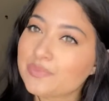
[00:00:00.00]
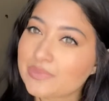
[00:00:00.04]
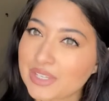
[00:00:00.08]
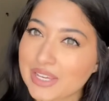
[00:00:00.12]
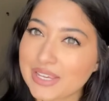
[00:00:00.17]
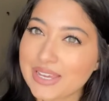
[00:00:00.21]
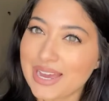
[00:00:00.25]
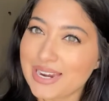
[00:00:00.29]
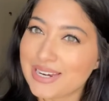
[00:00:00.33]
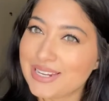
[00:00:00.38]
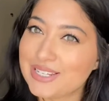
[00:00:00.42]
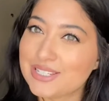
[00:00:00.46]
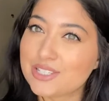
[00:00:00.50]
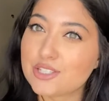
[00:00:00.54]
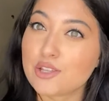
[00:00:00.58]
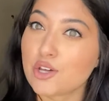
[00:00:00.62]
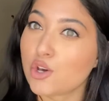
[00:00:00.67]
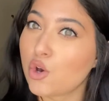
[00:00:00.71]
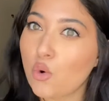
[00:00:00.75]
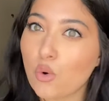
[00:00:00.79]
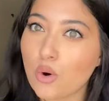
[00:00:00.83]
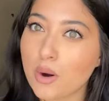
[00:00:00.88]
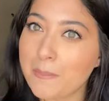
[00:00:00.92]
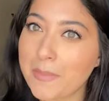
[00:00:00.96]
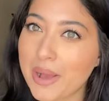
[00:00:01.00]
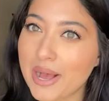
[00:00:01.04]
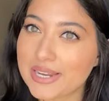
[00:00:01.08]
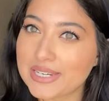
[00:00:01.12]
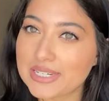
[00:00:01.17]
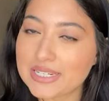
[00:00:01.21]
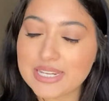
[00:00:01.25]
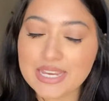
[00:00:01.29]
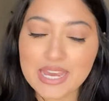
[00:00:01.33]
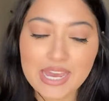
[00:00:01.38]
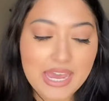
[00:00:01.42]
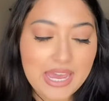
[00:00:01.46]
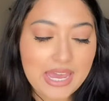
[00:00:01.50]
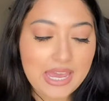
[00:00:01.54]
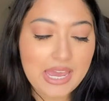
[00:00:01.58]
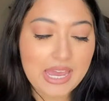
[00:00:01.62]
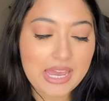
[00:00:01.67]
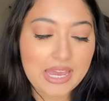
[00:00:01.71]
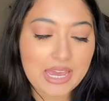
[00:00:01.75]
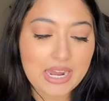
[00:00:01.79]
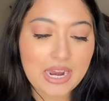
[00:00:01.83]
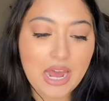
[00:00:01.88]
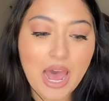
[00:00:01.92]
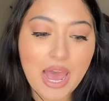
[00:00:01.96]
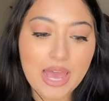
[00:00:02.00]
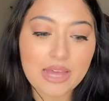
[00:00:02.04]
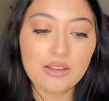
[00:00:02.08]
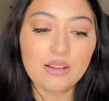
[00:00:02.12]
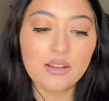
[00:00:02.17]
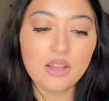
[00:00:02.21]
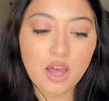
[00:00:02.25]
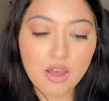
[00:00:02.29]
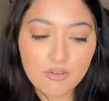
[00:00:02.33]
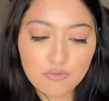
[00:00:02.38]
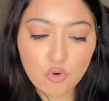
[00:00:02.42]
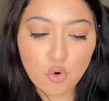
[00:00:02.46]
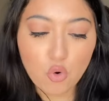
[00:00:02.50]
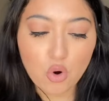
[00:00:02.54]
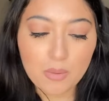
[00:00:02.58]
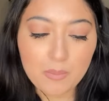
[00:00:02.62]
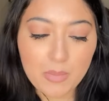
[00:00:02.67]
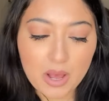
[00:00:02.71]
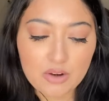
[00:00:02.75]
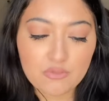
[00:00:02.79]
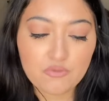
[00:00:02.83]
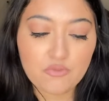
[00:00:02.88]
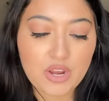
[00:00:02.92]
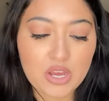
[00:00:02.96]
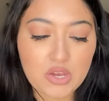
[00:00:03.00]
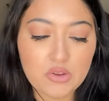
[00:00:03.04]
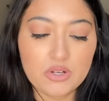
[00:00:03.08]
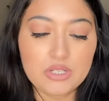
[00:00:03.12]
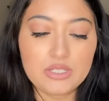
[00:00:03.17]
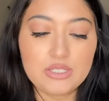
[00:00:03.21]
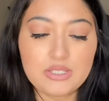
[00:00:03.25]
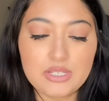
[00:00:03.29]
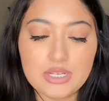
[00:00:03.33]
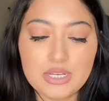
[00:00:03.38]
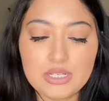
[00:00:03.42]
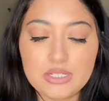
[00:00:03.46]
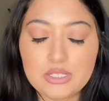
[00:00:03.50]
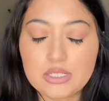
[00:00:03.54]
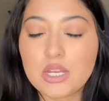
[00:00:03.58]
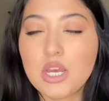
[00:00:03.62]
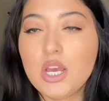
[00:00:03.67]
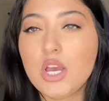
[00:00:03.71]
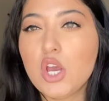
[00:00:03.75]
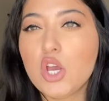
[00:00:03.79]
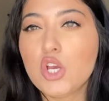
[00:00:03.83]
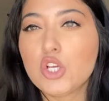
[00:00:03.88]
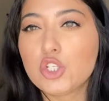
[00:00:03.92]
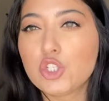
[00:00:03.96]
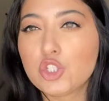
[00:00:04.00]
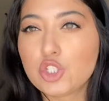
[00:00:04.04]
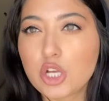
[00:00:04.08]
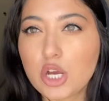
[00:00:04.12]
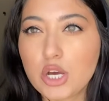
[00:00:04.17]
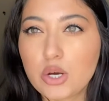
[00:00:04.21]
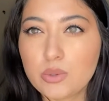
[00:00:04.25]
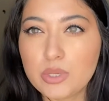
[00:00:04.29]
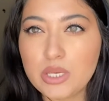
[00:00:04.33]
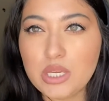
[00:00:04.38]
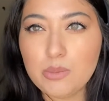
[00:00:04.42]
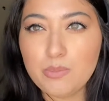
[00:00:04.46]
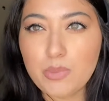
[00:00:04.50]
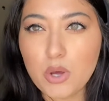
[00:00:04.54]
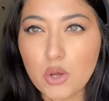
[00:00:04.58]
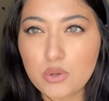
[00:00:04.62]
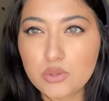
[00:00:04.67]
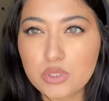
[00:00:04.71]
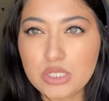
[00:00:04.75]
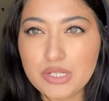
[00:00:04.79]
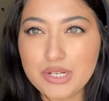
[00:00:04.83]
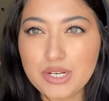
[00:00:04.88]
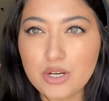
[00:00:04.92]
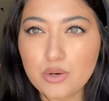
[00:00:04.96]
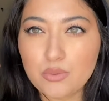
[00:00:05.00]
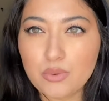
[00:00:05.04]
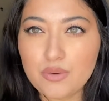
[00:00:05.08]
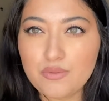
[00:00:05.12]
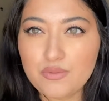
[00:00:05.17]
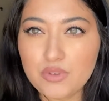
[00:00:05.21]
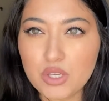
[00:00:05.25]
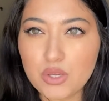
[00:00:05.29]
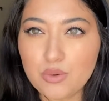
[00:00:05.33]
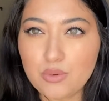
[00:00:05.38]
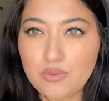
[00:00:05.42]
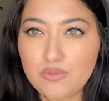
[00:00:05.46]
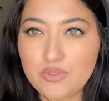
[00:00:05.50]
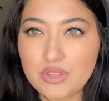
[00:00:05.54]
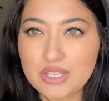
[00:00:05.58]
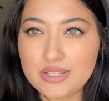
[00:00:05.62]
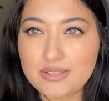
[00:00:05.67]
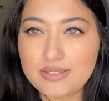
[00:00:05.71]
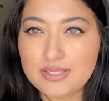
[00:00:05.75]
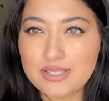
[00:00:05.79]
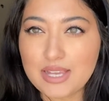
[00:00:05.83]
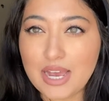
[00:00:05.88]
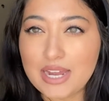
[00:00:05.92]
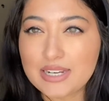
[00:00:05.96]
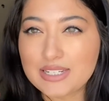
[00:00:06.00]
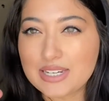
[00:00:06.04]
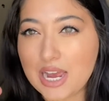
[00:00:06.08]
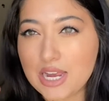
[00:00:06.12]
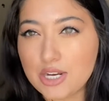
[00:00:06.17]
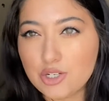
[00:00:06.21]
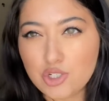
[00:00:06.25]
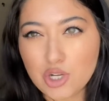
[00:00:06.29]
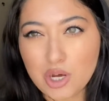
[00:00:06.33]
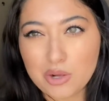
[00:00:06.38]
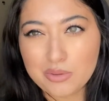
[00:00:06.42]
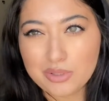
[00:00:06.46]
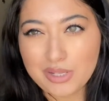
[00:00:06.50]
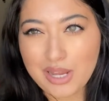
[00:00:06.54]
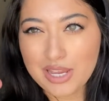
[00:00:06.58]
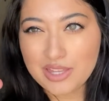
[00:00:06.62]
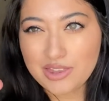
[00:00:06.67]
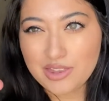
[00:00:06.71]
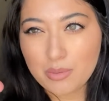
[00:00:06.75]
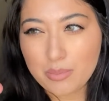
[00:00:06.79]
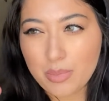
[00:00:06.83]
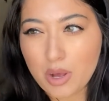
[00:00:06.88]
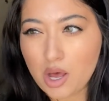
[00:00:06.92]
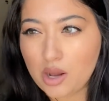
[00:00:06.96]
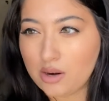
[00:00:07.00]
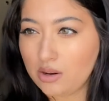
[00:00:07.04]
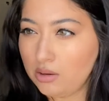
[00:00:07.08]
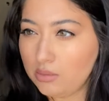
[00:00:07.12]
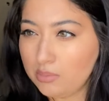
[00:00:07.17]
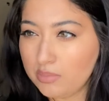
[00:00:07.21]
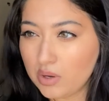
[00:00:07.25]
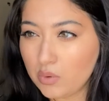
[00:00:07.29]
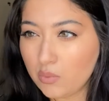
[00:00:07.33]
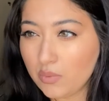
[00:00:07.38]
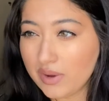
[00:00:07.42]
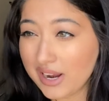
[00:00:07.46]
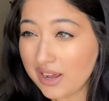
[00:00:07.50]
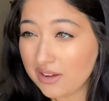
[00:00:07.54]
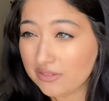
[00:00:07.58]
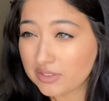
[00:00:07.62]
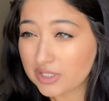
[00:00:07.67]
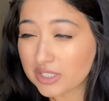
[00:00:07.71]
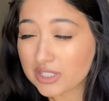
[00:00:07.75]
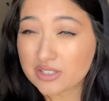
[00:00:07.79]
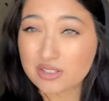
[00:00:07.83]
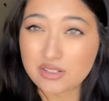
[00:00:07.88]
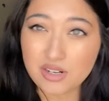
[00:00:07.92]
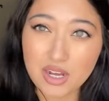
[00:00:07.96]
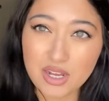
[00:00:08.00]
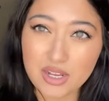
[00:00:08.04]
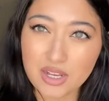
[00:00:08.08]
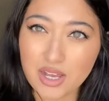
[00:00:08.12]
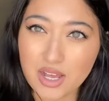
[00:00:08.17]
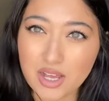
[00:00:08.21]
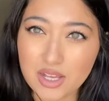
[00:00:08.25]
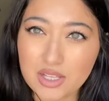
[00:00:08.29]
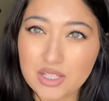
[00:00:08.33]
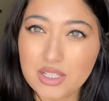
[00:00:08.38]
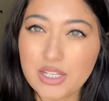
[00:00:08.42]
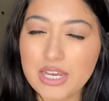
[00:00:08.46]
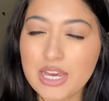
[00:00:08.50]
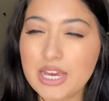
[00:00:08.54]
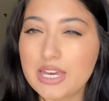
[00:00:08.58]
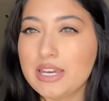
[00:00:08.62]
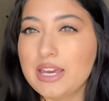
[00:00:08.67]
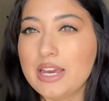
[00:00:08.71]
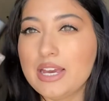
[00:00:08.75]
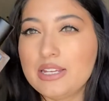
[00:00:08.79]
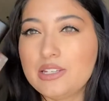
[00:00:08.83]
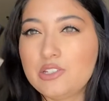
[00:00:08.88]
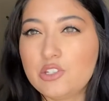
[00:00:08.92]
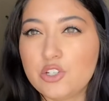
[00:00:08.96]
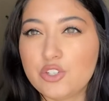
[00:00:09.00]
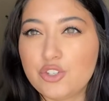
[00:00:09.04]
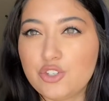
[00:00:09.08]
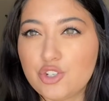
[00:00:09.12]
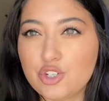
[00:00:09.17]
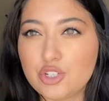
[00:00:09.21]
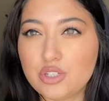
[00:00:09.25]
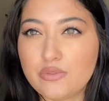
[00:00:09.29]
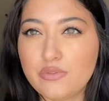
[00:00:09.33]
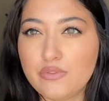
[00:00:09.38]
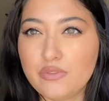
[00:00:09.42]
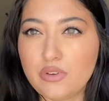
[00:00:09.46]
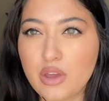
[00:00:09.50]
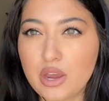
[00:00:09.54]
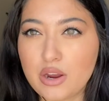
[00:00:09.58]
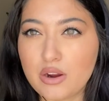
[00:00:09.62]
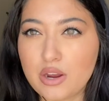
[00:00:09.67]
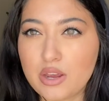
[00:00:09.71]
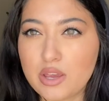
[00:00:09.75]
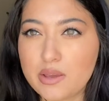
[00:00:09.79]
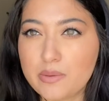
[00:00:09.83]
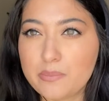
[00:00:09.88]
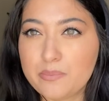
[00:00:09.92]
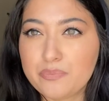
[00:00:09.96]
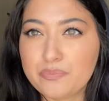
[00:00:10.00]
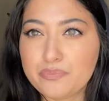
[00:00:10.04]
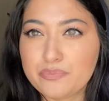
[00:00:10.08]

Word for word: again, he's the Gourmand King and I love gourmand fragrances. So he posted a review of this scent. I don't like the bottle, but whatever. It's not ugly, I guess. It's just very